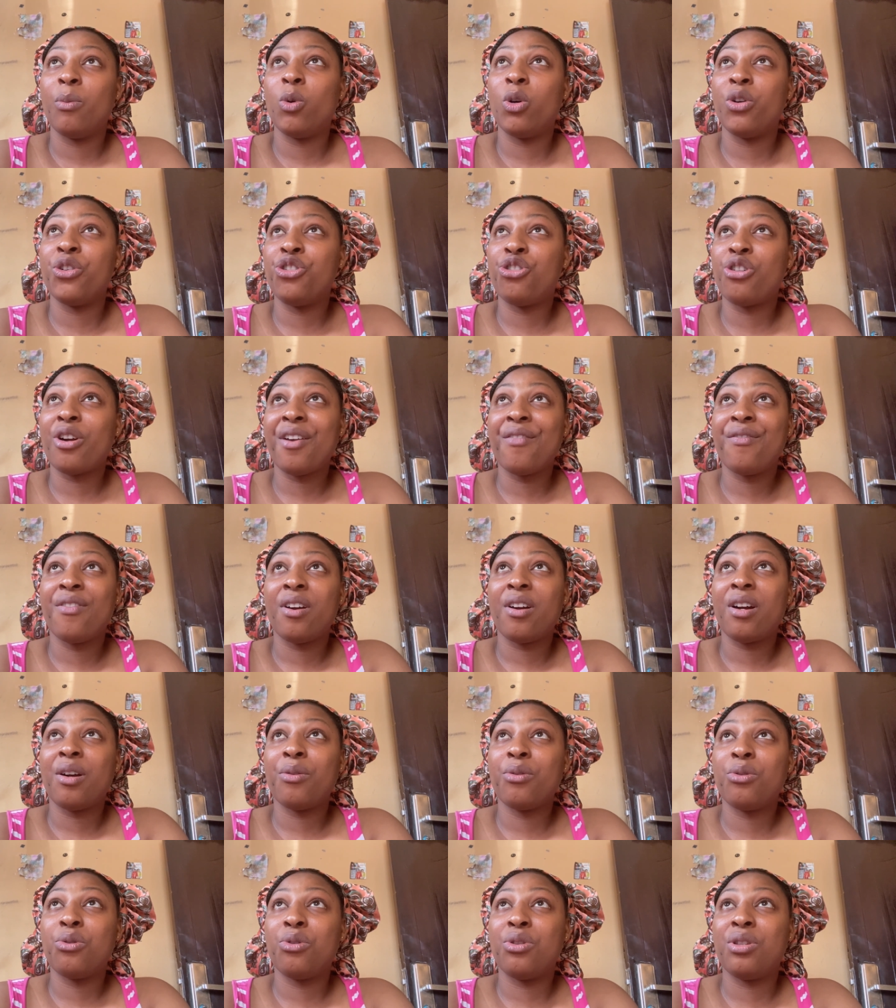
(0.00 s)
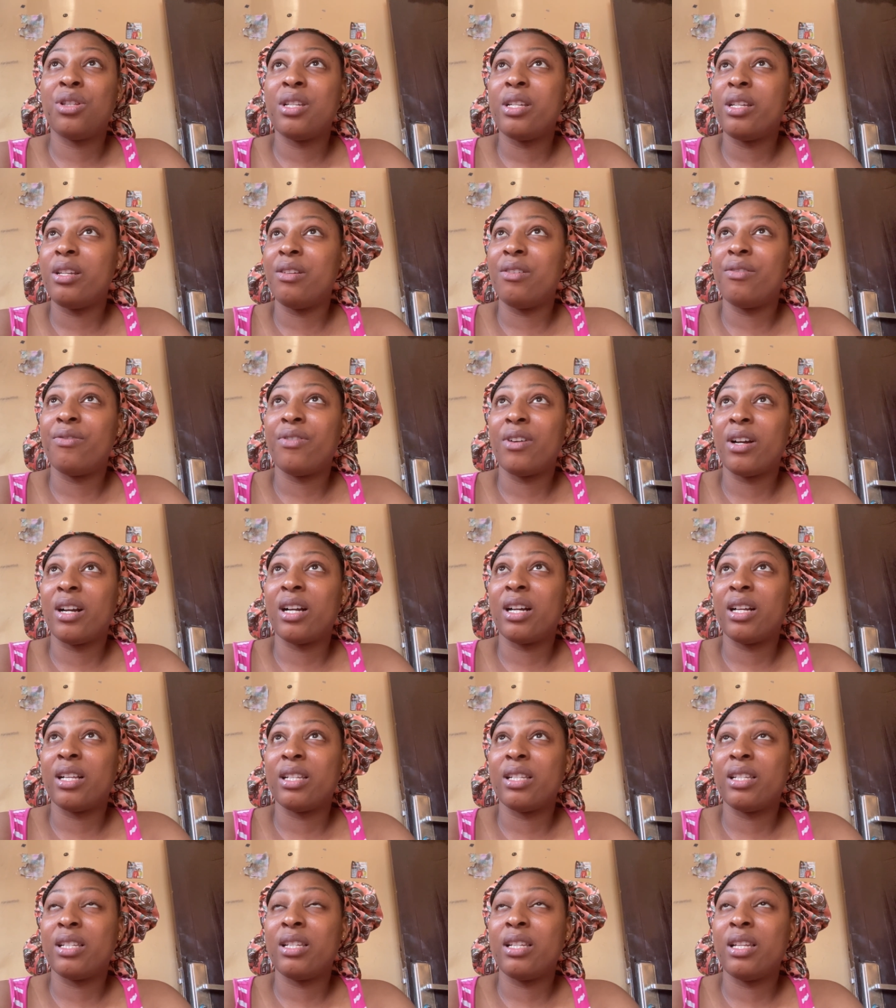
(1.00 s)
or drive around to see if i
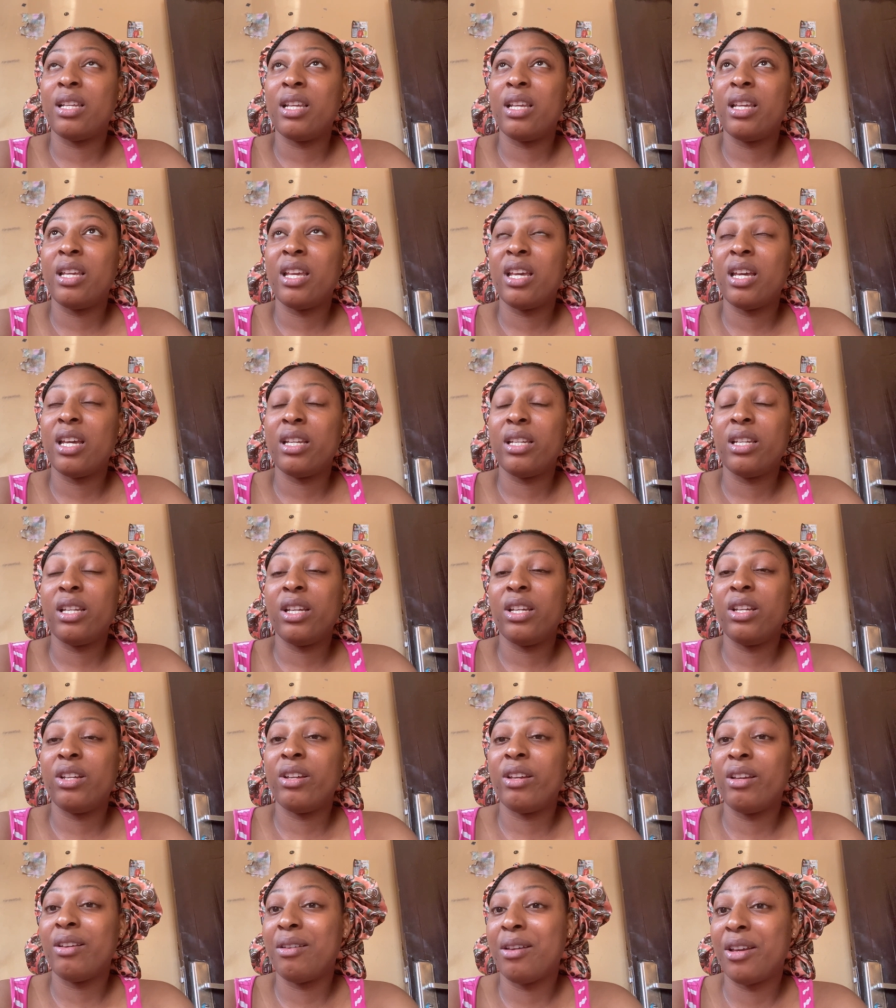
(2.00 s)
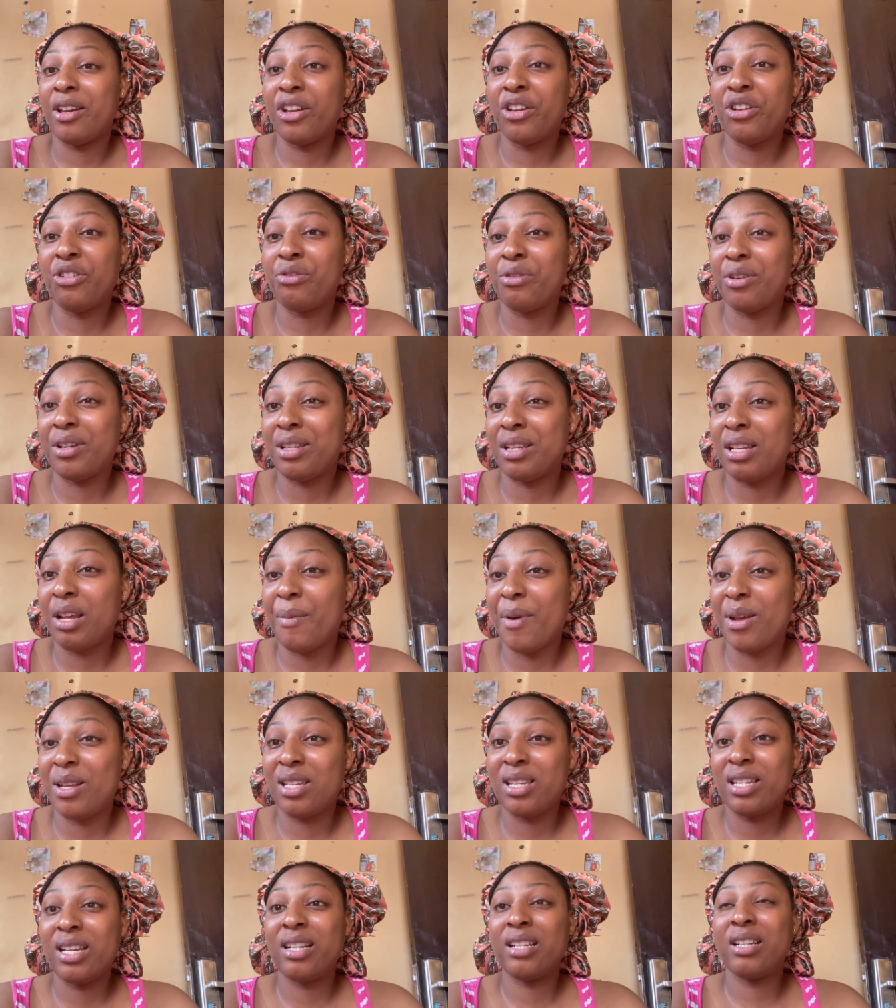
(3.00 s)
can see any hairdresser my
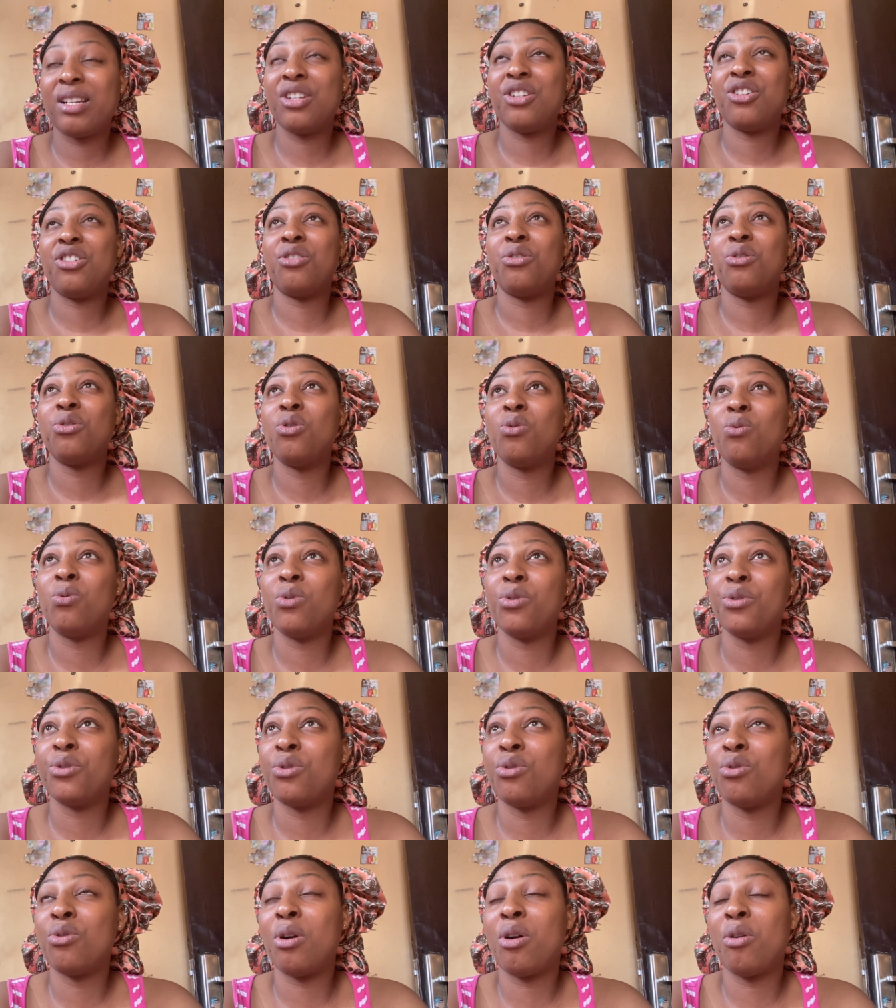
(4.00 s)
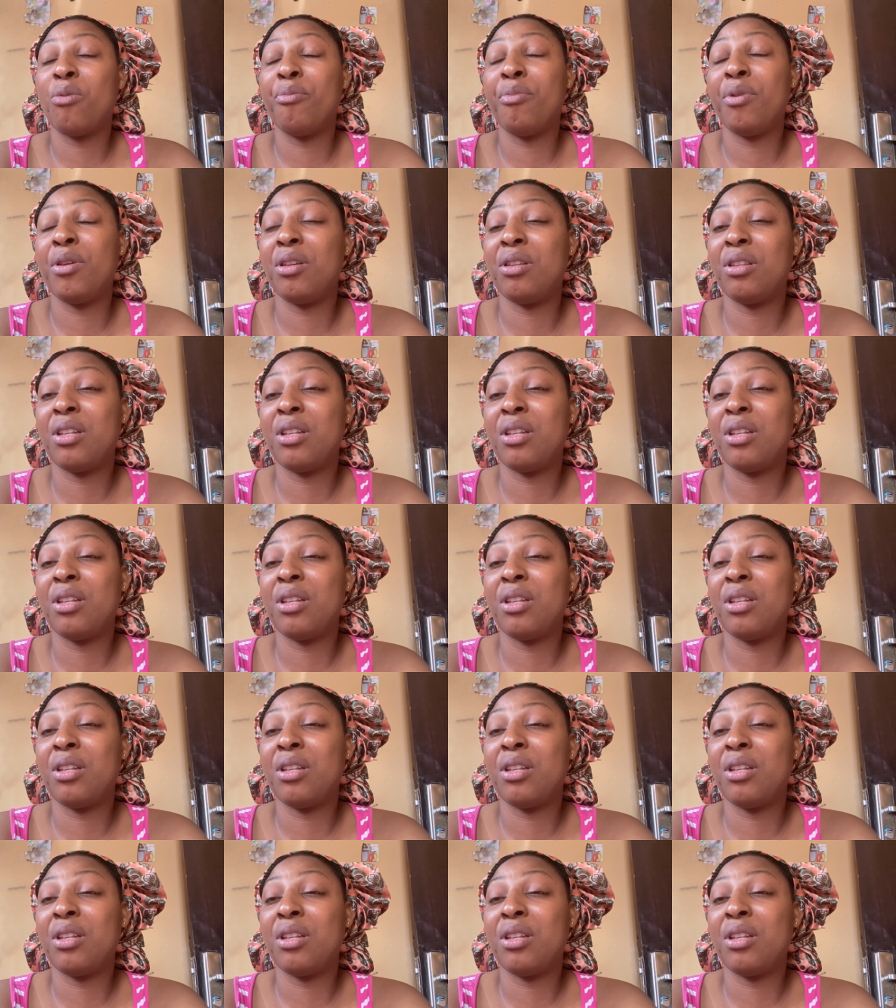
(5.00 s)
sister said she know one so i'll be